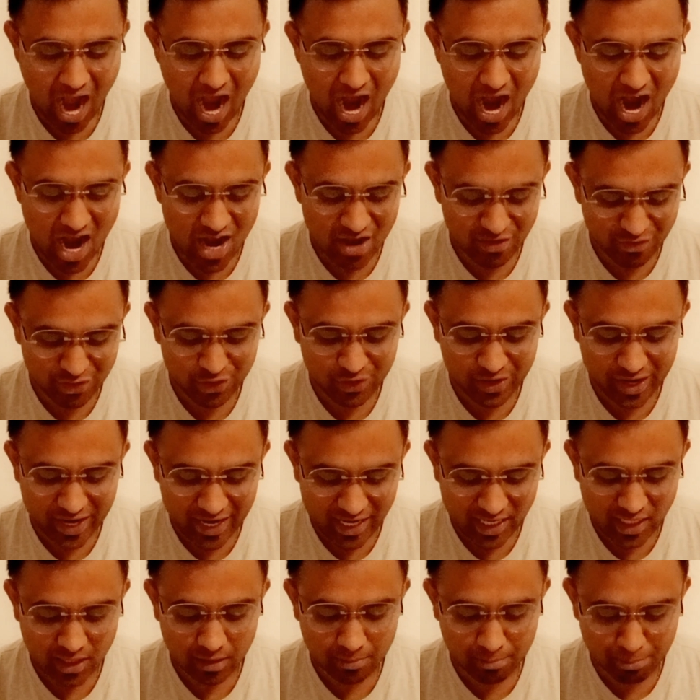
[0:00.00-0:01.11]
If you
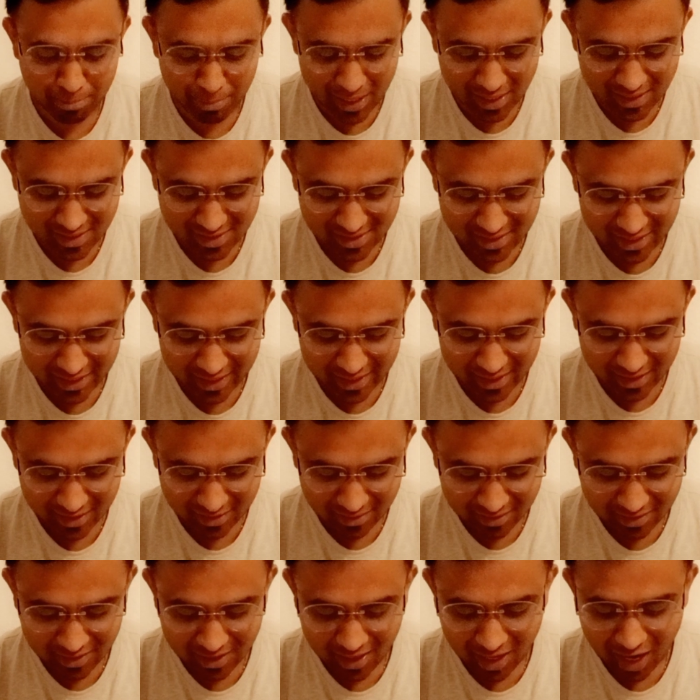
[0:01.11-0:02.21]
get busted,
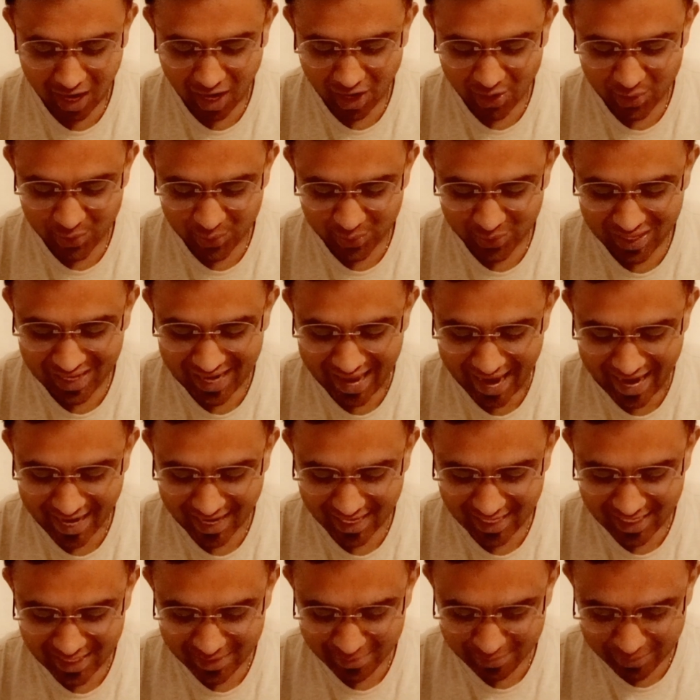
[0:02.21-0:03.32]
you will
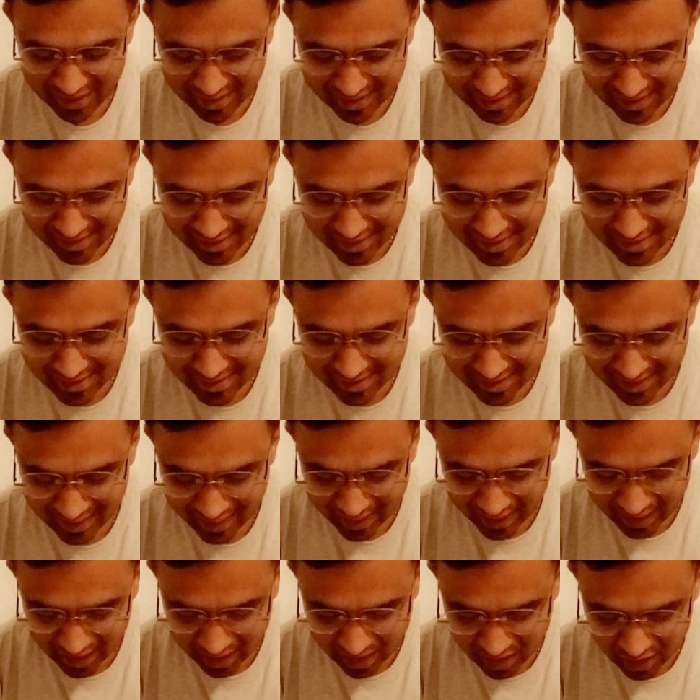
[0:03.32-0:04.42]
likely be
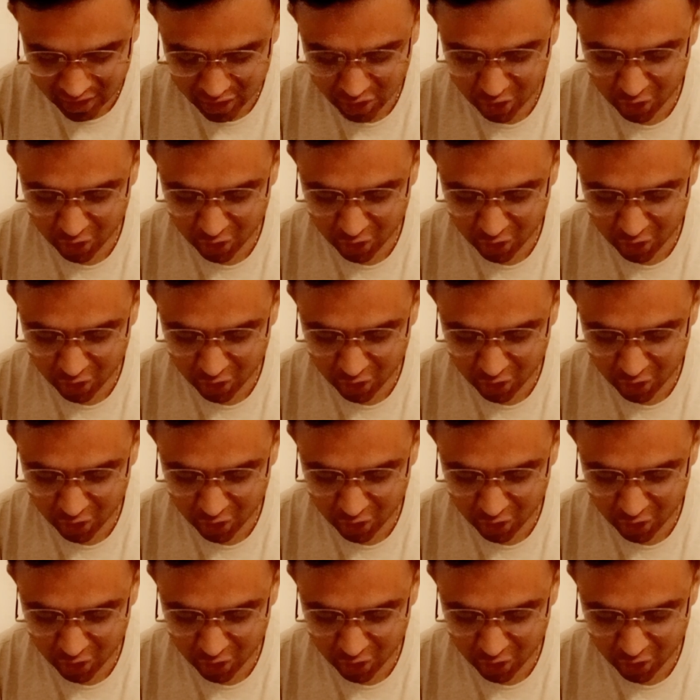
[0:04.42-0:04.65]
signaled